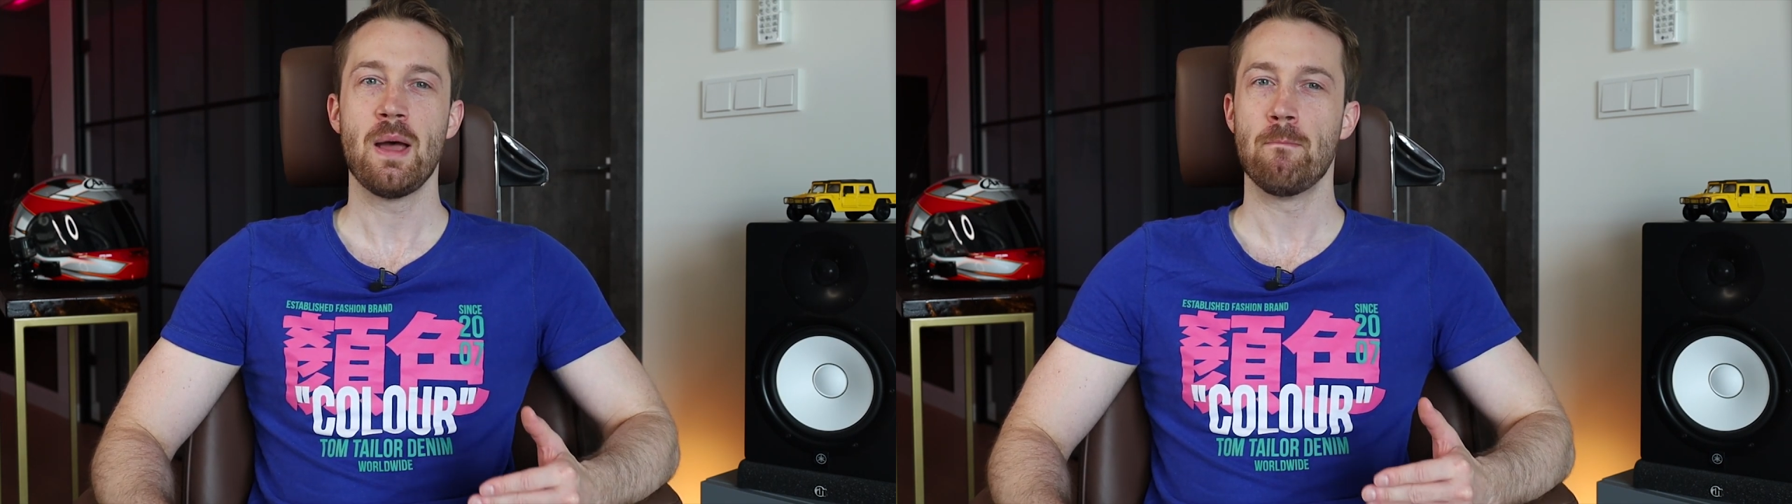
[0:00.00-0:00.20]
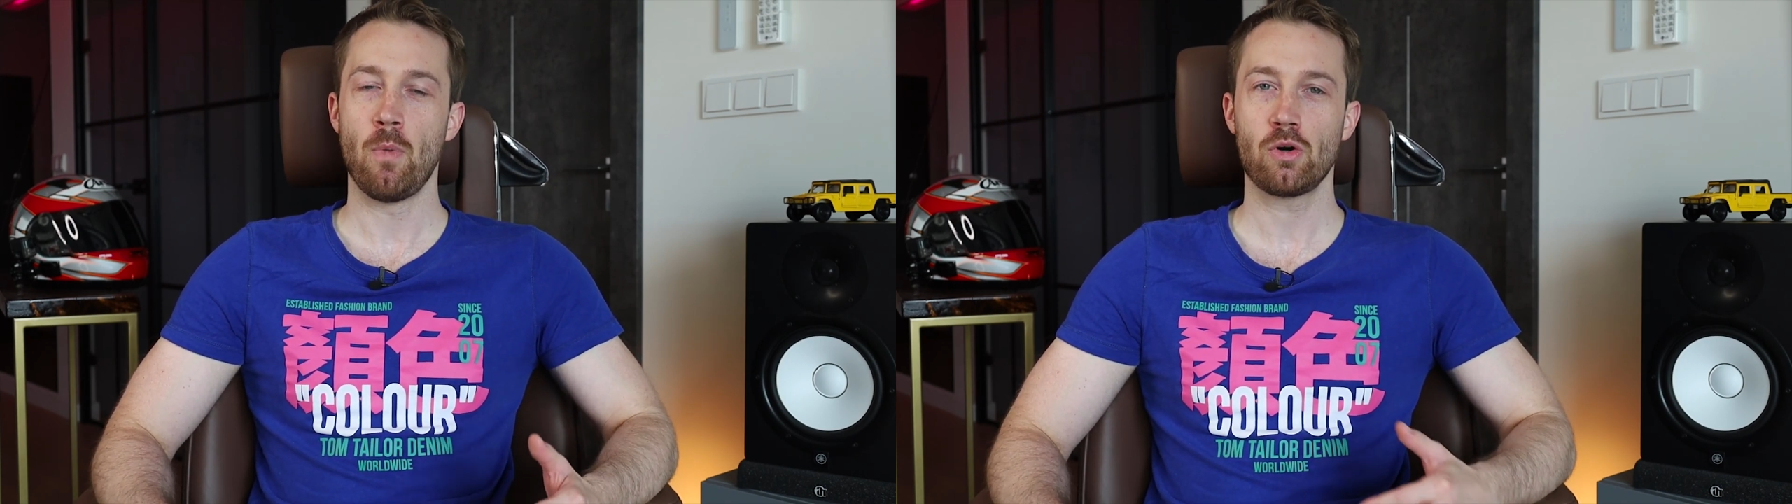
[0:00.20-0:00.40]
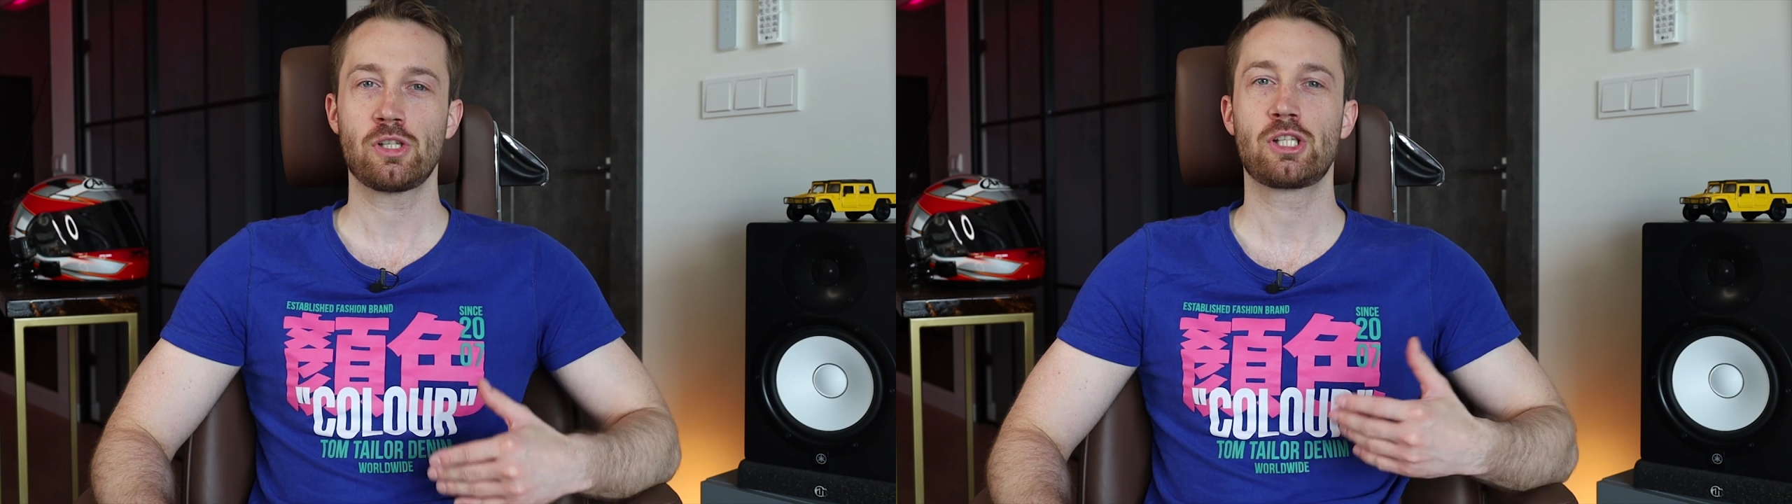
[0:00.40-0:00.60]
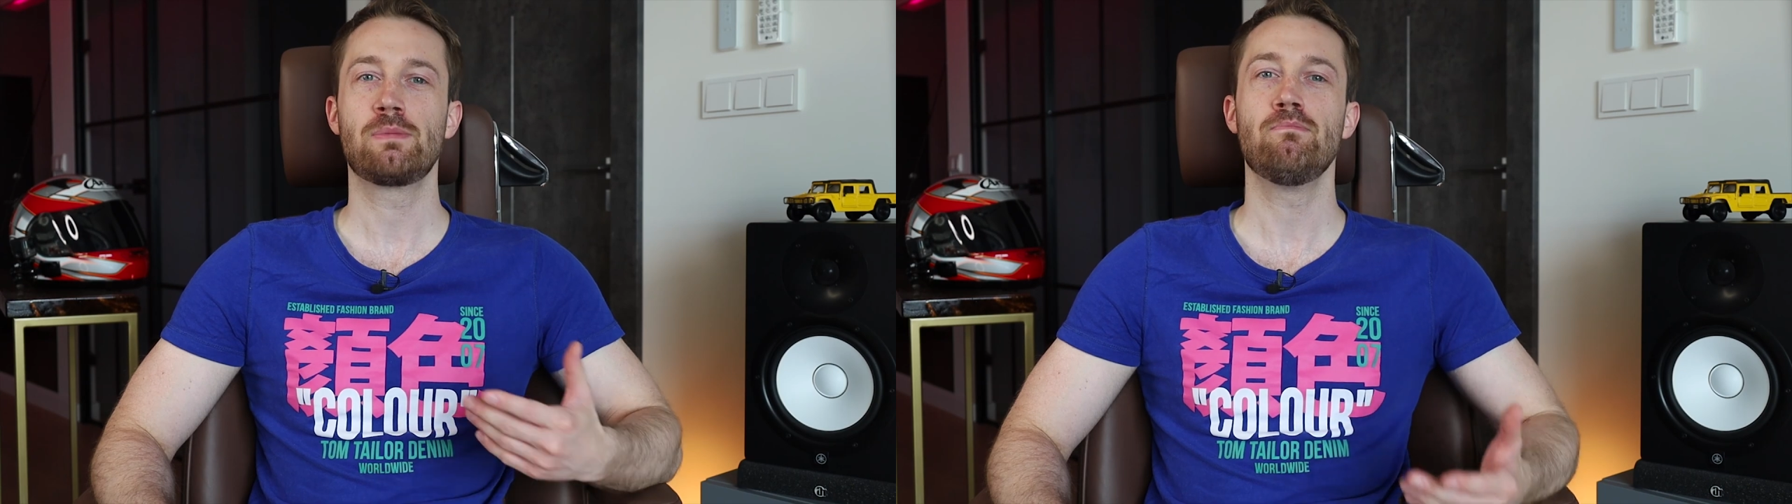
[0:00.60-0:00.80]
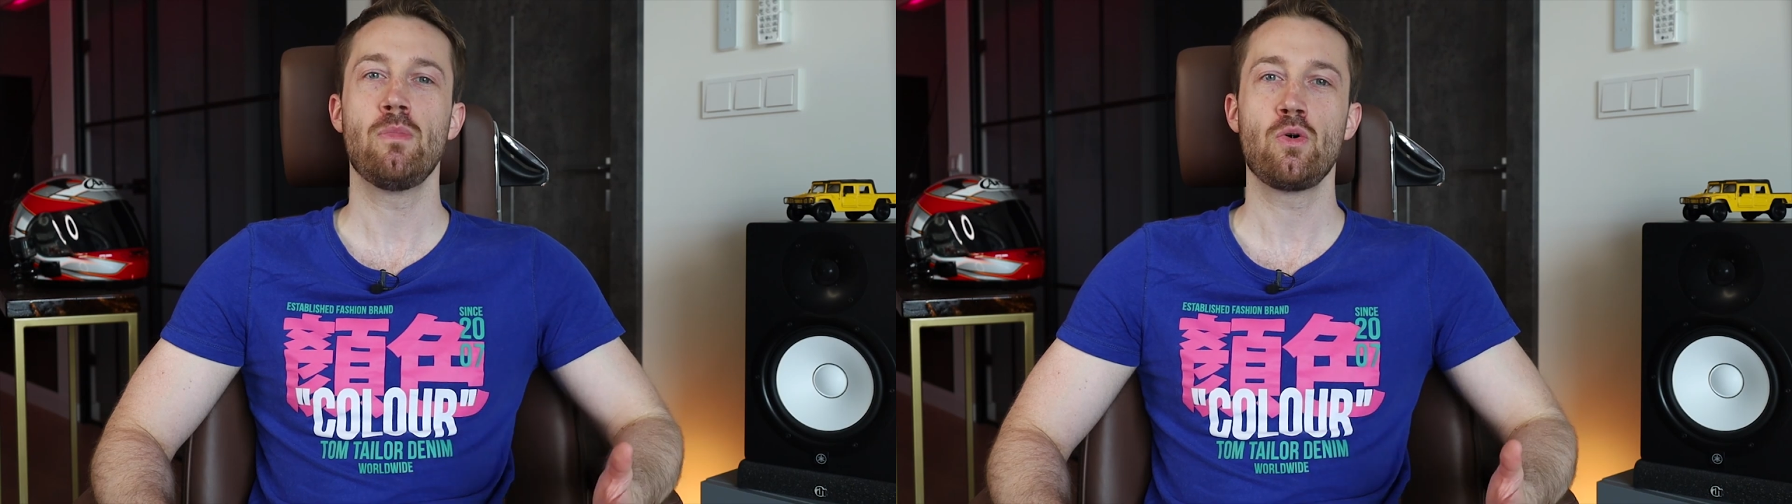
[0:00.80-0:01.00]
more
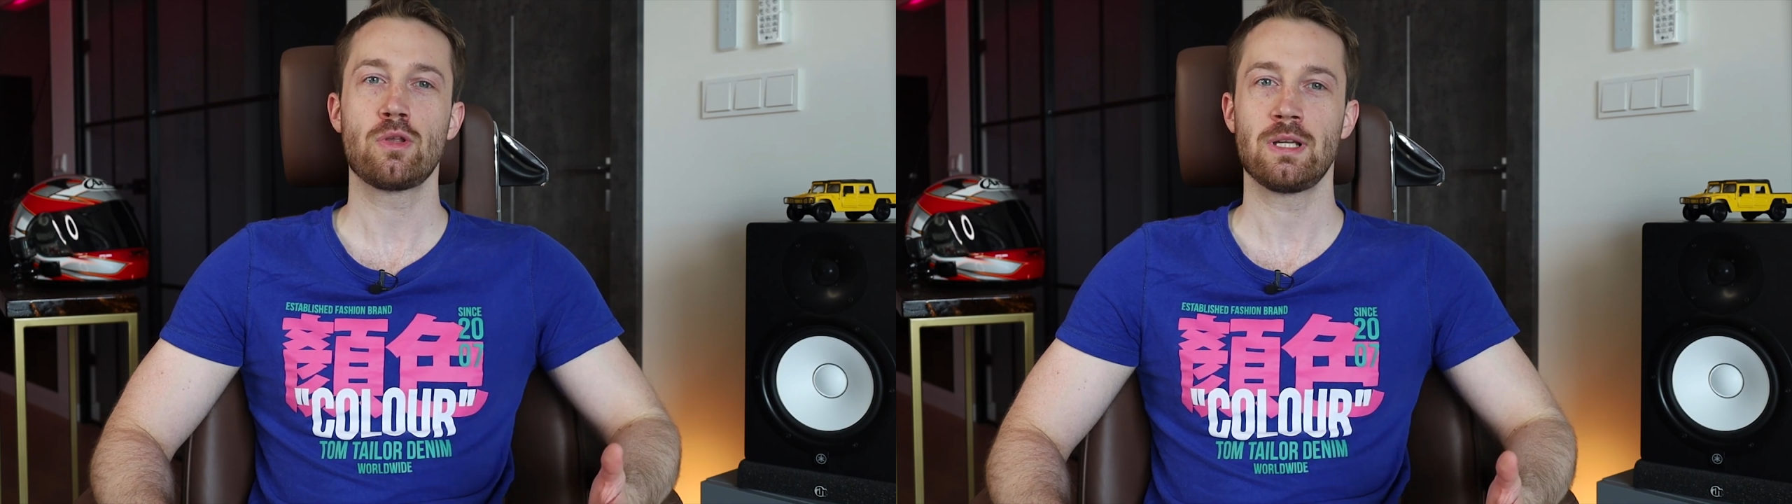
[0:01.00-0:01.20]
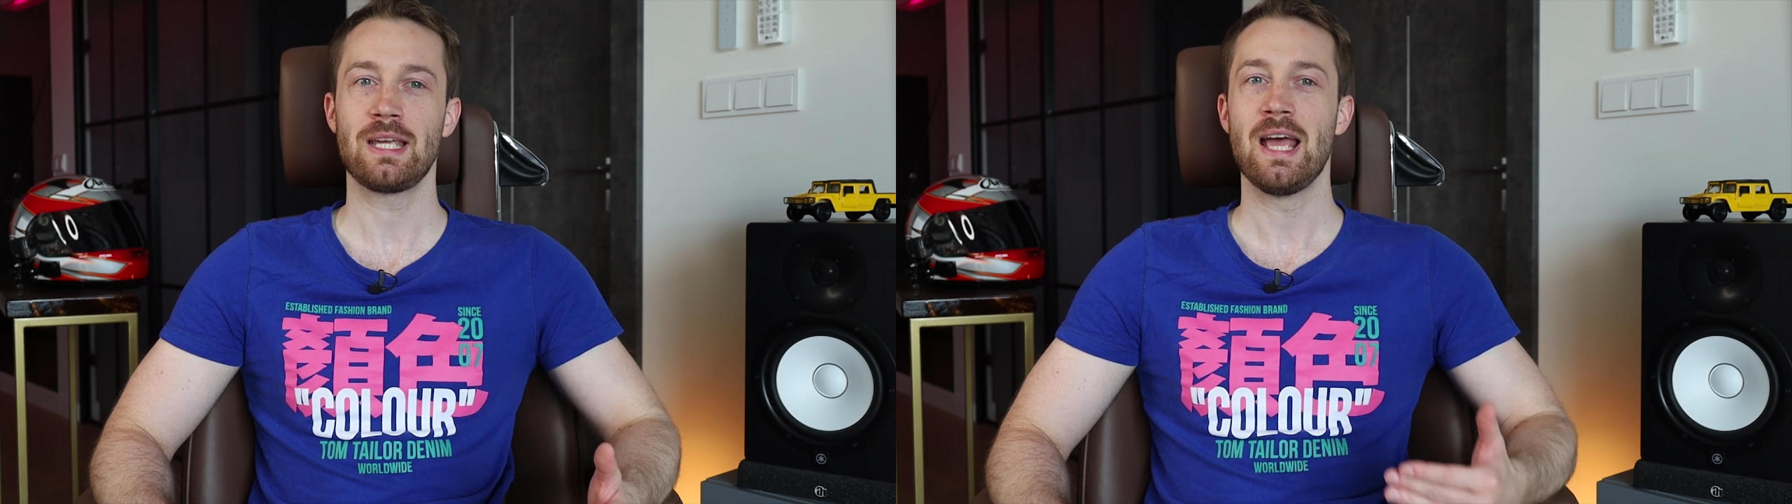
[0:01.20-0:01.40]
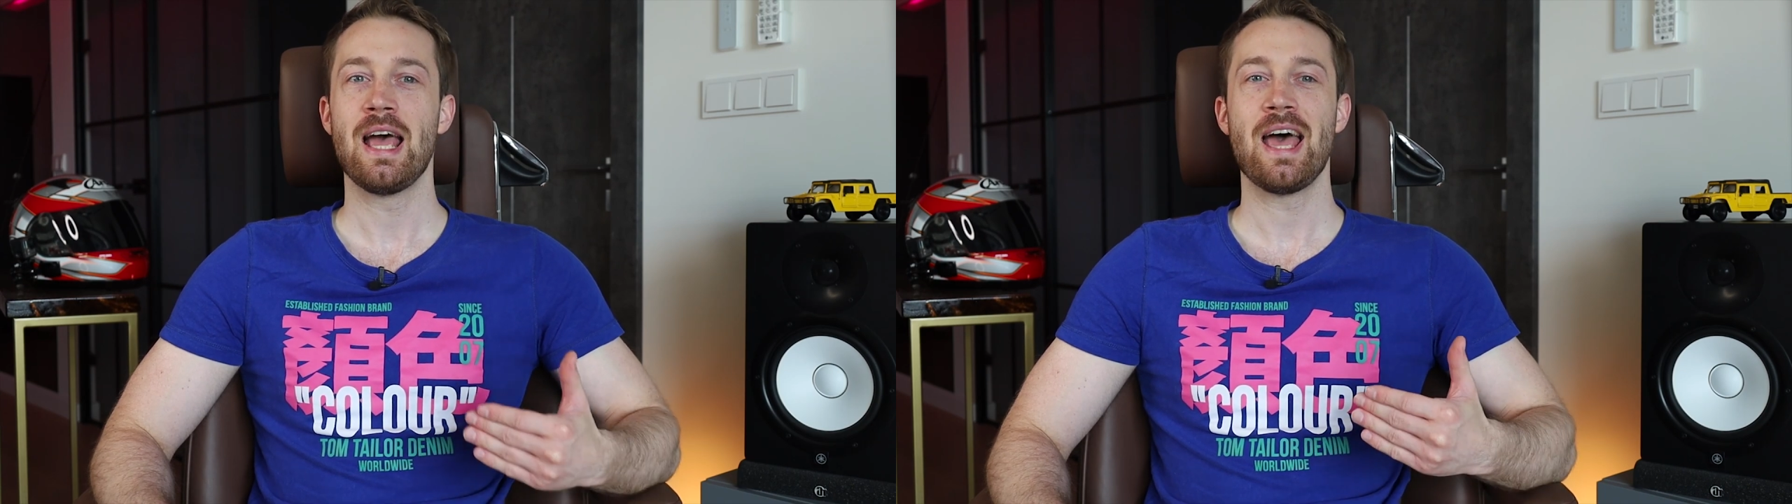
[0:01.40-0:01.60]
smoothly.